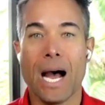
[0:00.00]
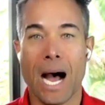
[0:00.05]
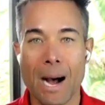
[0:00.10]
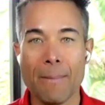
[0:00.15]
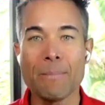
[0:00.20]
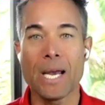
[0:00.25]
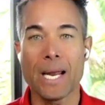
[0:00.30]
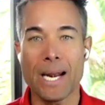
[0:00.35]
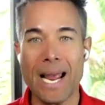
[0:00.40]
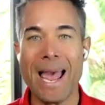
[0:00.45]

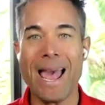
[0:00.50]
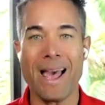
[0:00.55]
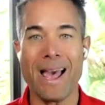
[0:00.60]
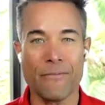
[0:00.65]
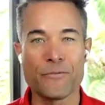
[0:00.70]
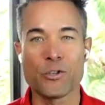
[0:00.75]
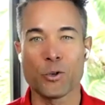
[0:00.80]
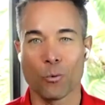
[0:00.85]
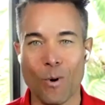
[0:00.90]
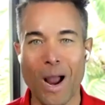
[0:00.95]
going to
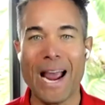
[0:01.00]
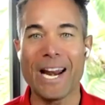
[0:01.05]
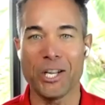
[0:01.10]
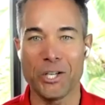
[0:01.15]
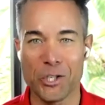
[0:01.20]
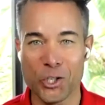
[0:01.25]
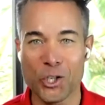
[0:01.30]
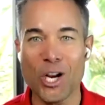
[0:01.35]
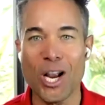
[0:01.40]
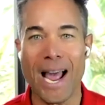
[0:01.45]
have to write a
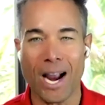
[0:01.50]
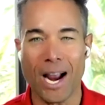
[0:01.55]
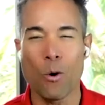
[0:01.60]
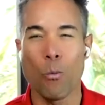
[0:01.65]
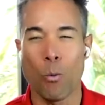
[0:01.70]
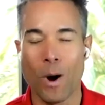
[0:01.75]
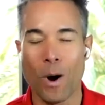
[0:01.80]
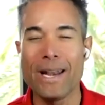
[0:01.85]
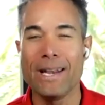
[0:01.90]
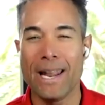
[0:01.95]
check
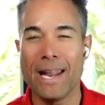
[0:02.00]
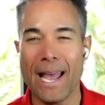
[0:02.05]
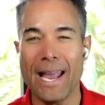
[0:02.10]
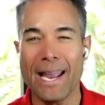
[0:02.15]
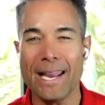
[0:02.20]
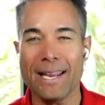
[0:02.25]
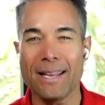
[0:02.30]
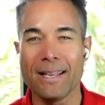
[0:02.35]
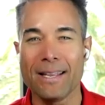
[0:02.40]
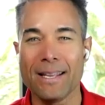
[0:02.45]
one
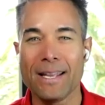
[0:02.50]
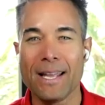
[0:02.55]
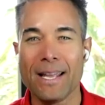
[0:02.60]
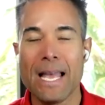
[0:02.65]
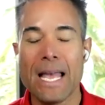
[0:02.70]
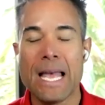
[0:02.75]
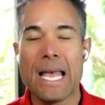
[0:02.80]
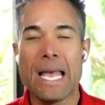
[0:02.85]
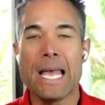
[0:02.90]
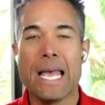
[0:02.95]
day.
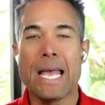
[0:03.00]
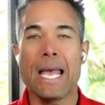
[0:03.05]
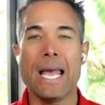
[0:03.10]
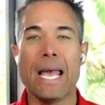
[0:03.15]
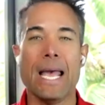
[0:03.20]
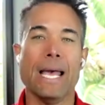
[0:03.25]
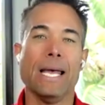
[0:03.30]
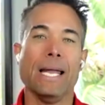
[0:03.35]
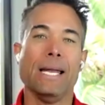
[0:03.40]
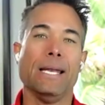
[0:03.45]

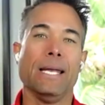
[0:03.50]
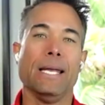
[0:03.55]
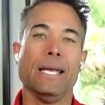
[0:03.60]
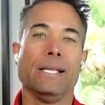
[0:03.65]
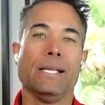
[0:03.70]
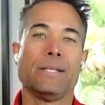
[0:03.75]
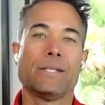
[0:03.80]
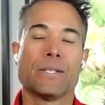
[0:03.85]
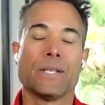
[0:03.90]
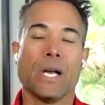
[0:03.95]
And
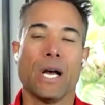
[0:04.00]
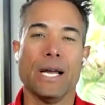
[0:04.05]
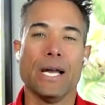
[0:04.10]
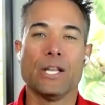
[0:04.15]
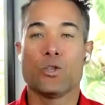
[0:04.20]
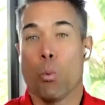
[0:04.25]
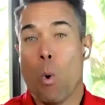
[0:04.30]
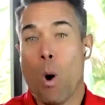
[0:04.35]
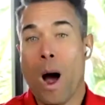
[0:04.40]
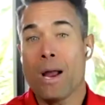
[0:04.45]
it's
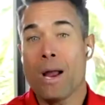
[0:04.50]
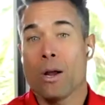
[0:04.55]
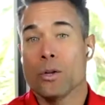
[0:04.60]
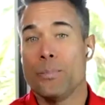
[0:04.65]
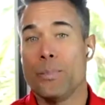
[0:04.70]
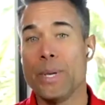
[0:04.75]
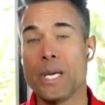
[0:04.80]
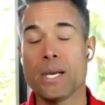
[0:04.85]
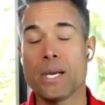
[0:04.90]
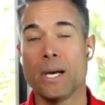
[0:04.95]

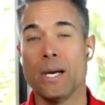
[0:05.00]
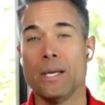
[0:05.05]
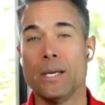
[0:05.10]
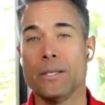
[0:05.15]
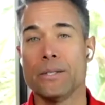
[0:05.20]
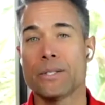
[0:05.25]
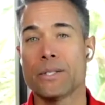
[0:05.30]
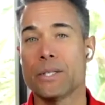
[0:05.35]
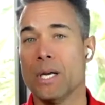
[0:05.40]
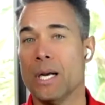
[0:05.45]
wild
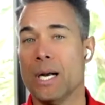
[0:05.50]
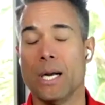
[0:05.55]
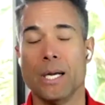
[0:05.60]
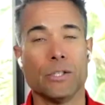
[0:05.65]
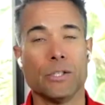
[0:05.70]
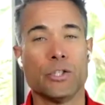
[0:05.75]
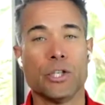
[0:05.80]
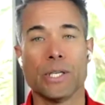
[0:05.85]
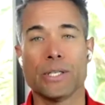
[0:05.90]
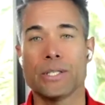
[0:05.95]
because
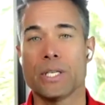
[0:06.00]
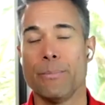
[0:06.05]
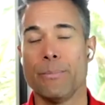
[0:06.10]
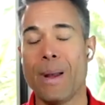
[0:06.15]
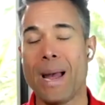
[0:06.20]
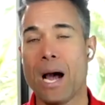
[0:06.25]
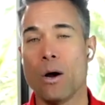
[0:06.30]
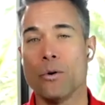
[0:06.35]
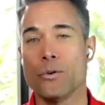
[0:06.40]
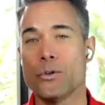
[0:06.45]
just
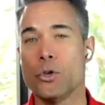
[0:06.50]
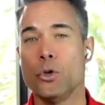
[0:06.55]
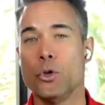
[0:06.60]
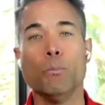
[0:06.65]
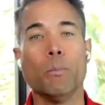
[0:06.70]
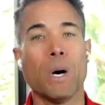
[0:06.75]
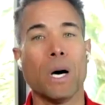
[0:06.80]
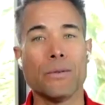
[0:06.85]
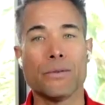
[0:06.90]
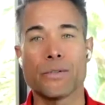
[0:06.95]
about 2
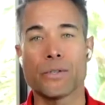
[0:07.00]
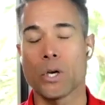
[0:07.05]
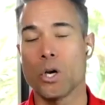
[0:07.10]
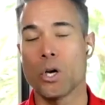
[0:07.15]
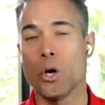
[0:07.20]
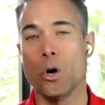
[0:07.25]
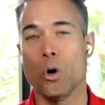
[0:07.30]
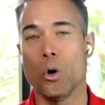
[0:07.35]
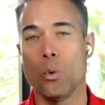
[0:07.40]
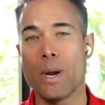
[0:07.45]
months
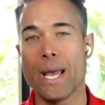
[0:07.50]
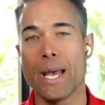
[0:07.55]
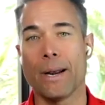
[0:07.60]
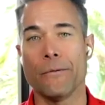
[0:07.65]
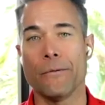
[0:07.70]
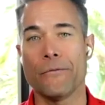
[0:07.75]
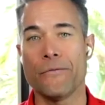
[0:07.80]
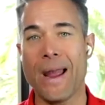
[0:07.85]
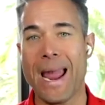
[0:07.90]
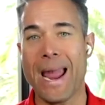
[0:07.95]
ago, we had
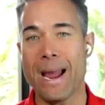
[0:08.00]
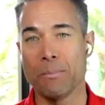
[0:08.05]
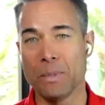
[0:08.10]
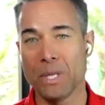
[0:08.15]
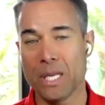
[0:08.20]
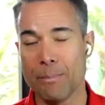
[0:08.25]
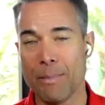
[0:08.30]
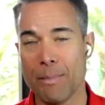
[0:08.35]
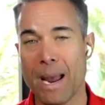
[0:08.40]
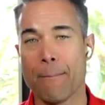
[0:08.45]
a
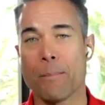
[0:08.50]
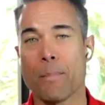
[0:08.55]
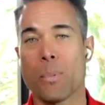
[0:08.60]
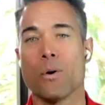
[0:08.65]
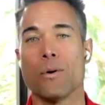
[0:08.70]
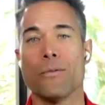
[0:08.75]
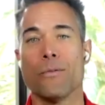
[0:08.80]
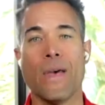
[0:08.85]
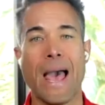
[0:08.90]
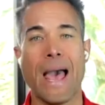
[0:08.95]
family
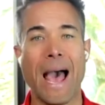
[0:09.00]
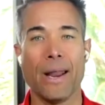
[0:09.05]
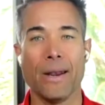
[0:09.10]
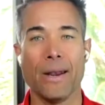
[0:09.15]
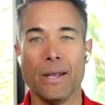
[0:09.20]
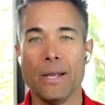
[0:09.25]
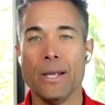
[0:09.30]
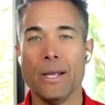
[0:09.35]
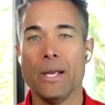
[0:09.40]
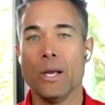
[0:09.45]
member that
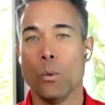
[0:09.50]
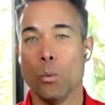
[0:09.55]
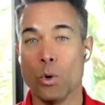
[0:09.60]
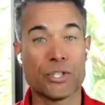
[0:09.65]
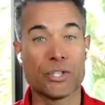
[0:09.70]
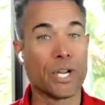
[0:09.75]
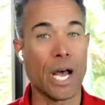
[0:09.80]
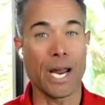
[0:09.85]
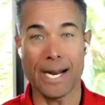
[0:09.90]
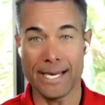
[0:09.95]

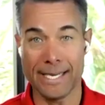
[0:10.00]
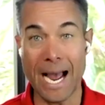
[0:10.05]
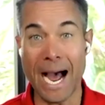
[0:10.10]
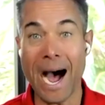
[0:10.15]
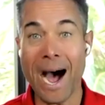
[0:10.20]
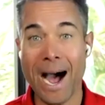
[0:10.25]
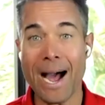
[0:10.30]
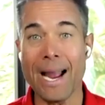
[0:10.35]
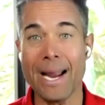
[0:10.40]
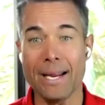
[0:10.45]
was going to
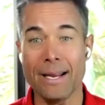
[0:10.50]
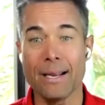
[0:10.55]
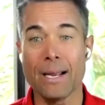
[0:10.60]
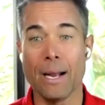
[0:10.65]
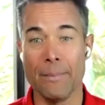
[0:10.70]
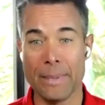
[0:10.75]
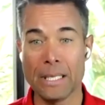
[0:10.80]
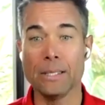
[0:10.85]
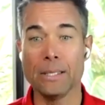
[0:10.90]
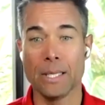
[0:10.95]
die. I
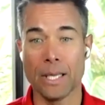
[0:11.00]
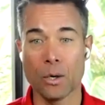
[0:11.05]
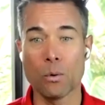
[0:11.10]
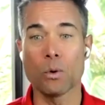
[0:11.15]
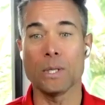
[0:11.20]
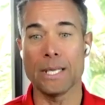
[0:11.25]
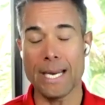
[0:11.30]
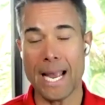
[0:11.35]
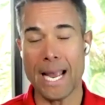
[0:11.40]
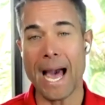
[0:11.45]
mean,
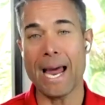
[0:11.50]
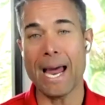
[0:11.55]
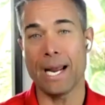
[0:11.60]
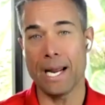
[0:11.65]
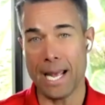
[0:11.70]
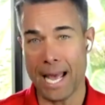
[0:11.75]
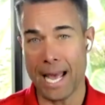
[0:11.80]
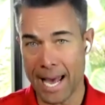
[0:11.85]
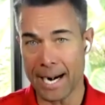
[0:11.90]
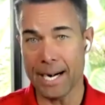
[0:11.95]
literally
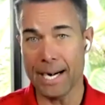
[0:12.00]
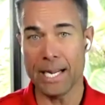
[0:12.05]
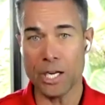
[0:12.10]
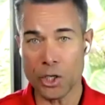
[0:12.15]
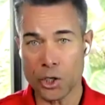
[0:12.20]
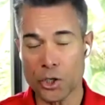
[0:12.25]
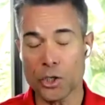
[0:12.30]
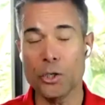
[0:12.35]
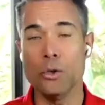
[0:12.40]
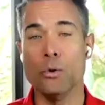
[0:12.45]
had an
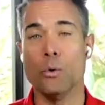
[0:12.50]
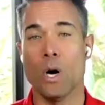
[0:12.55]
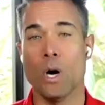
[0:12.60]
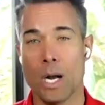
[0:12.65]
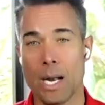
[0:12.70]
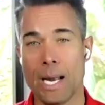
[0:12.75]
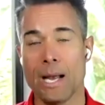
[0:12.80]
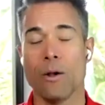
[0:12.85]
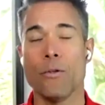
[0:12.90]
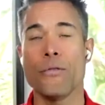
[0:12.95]
issue,
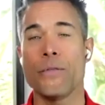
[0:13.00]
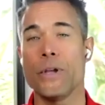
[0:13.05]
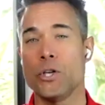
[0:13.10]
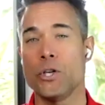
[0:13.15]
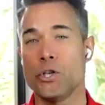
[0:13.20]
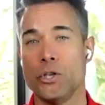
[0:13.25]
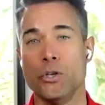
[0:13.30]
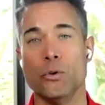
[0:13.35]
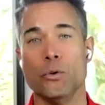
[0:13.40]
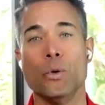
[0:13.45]
a health
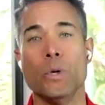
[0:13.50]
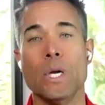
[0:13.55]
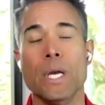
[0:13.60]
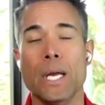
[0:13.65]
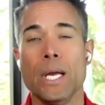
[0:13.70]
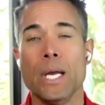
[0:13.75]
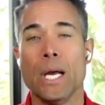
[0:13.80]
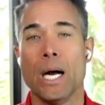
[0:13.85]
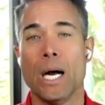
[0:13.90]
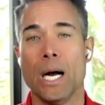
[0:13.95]
issue.
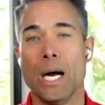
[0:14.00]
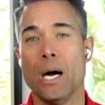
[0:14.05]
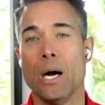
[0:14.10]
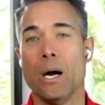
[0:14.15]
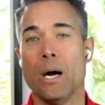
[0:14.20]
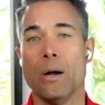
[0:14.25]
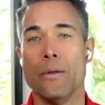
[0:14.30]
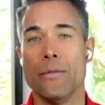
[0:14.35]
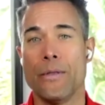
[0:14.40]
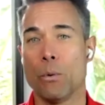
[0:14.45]

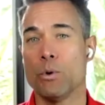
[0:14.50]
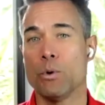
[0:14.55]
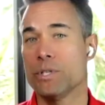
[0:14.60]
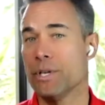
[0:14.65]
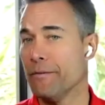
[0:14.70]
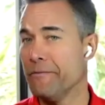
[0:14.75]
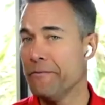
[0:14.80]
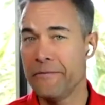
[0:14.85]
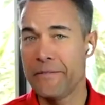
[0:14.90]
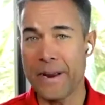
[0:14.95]
There was
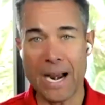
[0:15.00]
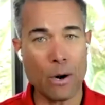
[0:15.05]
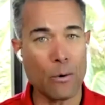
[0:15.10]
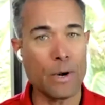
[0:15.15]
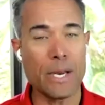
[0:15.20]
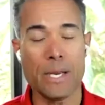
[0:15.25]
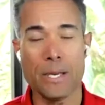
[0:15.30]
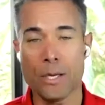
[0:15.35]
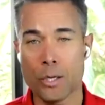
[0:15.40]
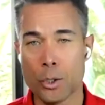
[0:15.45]
a
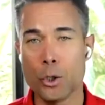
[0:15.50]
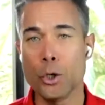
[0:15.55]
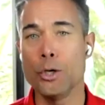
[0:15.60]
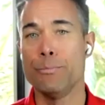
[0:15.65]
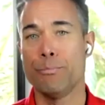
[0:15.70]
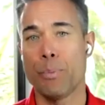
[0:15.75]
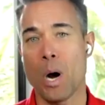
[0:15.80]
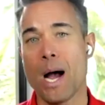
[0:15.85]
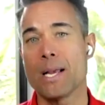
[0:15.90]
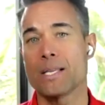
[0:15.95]
very
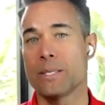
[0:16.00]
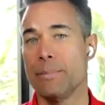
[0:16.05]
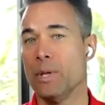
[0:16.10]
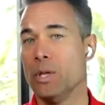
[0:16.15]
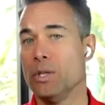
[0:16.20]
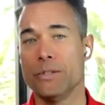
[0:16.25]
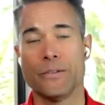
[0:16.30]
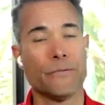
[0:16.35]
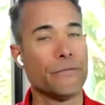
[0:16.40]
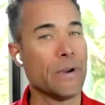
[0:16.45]
good
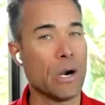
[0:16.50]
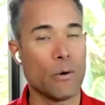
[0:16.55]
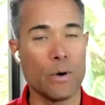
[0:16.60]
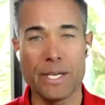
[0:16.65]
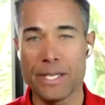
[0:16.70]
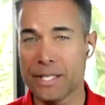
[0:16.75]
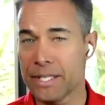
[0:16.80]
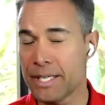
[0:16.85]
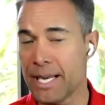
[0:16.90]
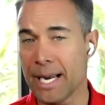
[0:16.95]
possibility. He's very
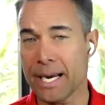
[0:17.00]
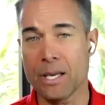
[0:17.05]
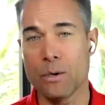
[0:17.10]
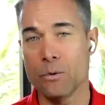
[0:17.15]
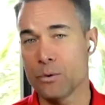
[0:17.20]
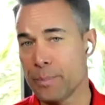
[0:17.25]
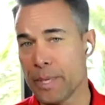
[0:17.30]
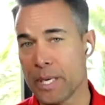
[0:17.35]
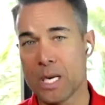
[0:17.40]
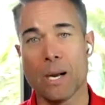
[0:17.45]
sick. He
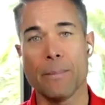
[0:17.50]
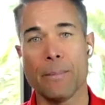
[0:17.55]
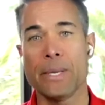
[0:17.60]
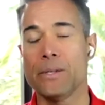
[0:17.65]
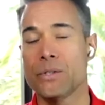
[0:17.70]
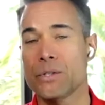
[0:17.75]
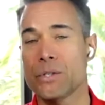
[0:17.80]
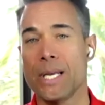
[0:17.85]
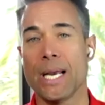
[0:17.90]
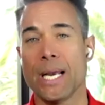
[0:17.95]
was becoming
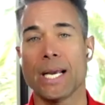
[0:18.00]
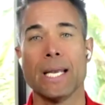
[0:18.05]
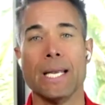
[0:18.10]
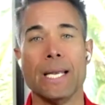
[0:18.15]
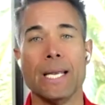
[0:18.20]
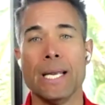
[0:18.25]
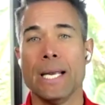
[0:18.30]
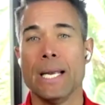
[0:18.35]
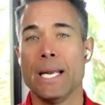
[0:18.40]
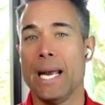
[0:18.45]
sick
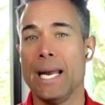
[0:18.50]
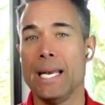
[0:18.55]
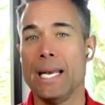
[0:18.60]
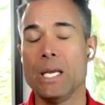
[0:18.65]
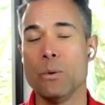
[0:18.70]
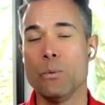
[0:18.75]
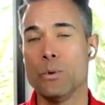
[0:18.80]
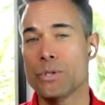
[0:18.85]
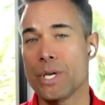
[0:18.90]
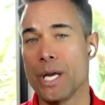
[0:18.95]
and
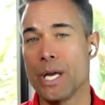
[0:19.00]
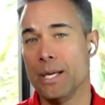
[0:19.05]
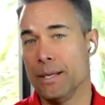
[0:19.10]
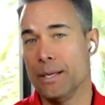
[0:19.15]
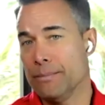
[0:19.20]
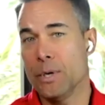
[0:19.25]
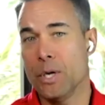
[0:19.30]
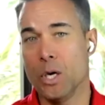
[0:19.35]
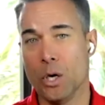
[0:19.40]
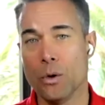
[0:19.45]
he was going to,
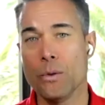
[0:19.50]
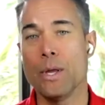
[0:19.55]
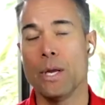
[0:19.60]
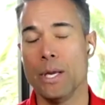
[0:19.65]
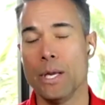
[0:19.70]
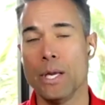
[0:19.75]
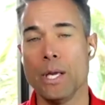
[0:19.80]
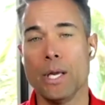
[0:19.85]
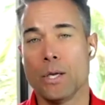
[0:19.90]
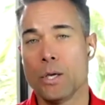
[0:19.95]
you know,
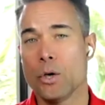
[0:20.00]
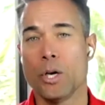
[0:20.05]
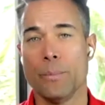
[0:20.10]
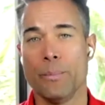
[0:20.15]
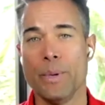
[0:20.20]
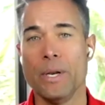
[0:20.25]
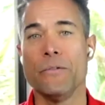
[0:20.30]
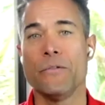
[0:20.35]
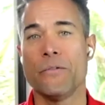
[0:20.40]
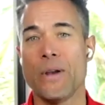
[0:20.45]
it could have
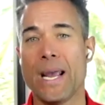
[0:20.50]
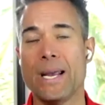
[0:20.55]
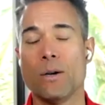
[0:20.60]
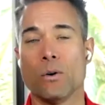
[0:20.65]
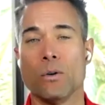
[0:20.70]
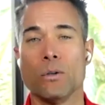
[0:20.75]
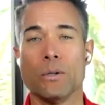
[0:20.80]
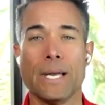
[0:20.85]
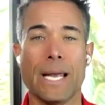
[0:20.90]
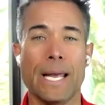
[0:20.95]
been
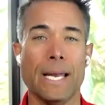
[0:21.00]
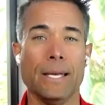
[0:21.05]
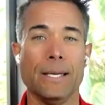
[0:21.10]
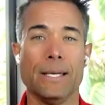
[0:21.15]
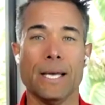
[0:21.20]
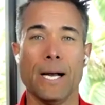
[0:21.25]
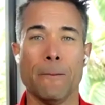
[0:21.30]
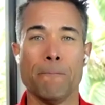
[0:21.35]
fatal. And